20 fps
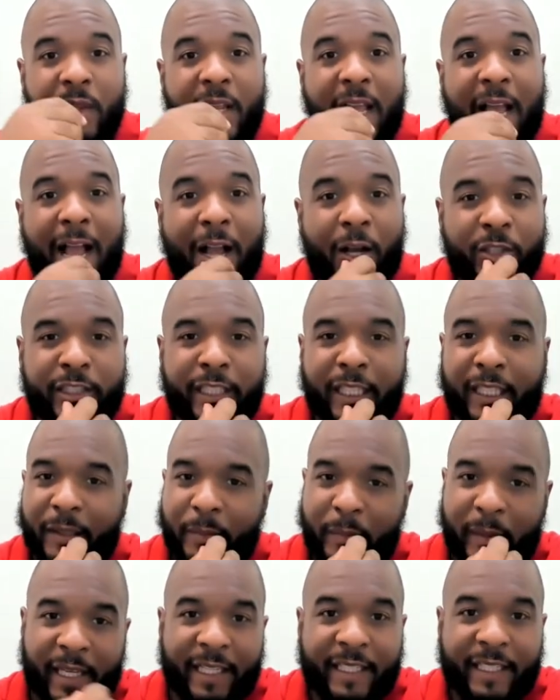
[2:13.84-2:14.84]
How shall a
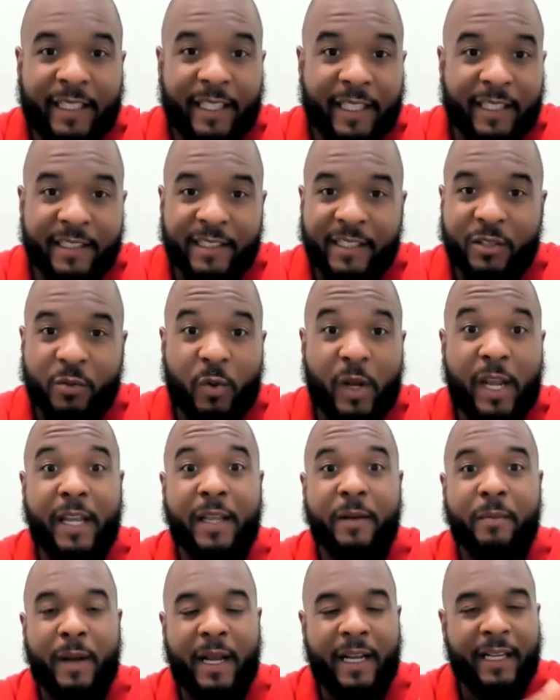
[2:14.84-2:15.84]
man cleanse his
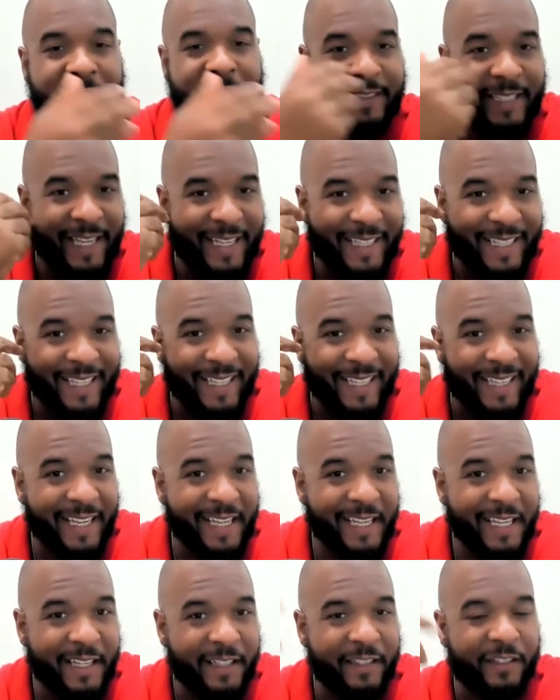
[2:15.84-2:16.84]
way? By taking
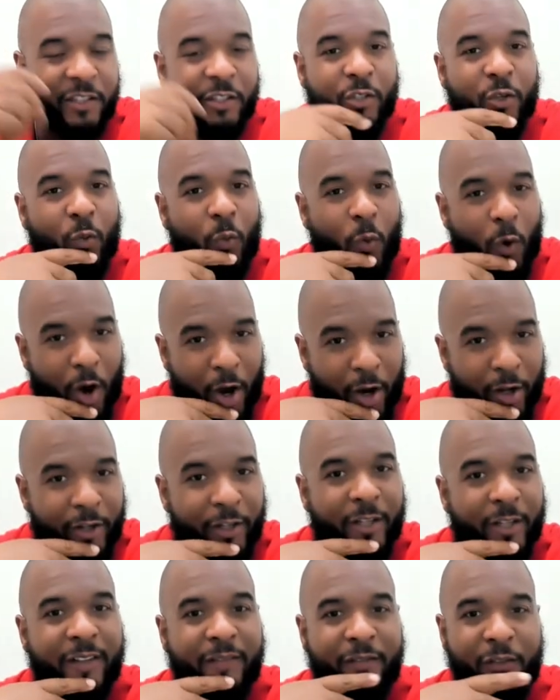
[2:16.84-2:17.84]
heed to the
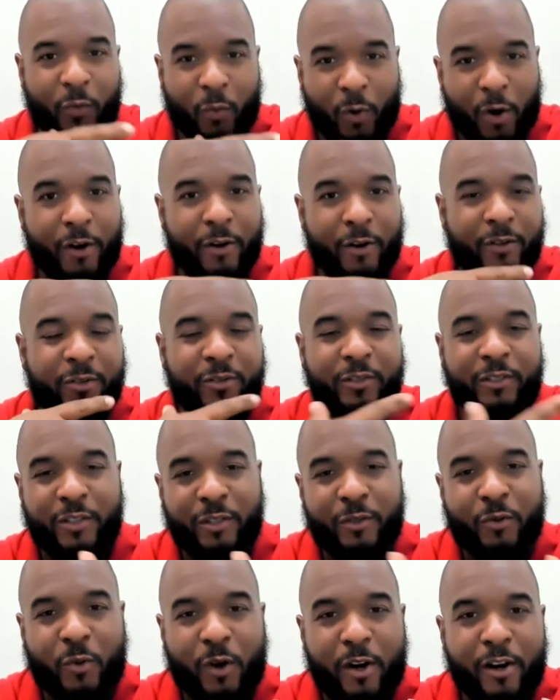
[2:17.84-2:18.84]
water of the word, or
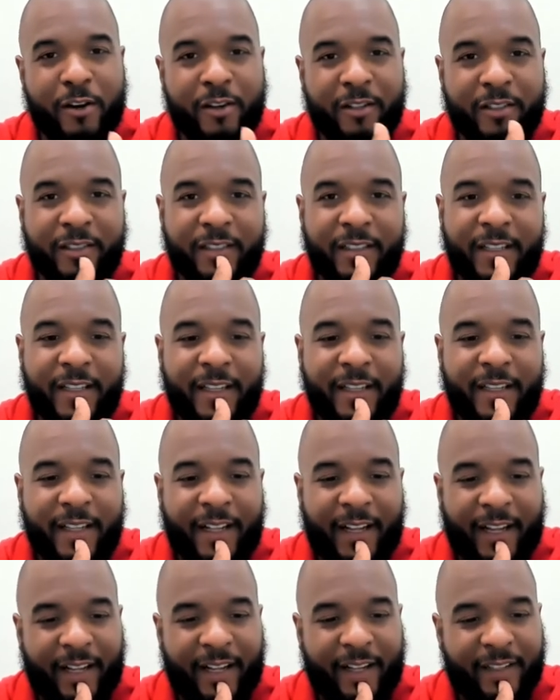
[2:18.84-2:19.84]
to the word
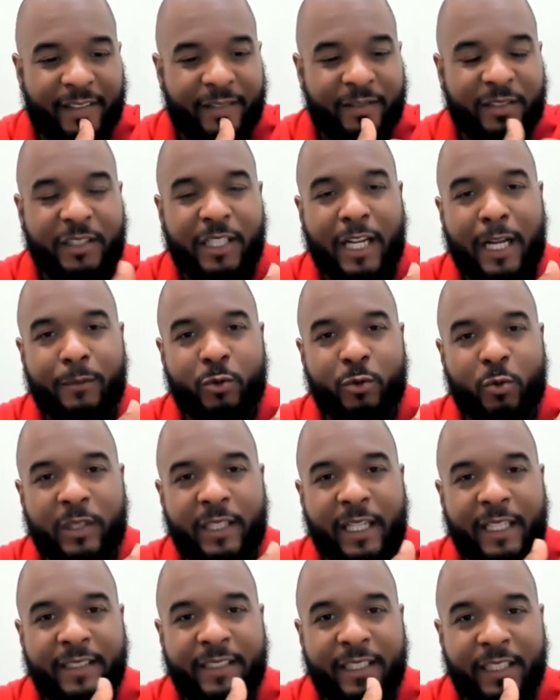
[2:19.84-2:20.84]
of Psalms
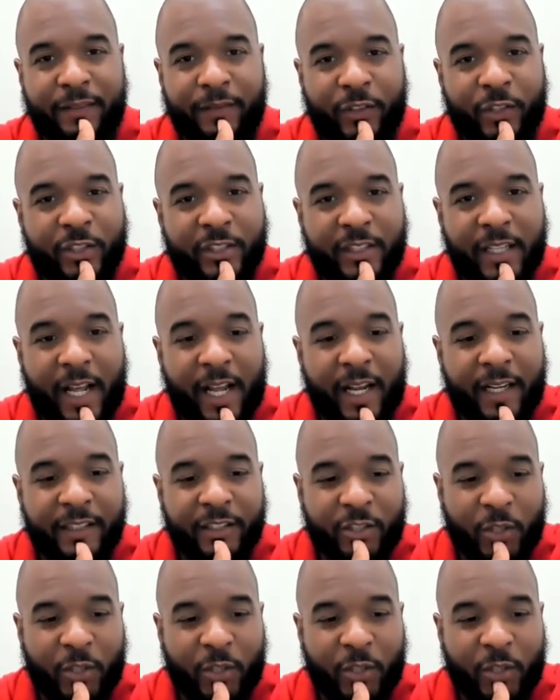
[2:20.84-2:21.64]
119, verse 9.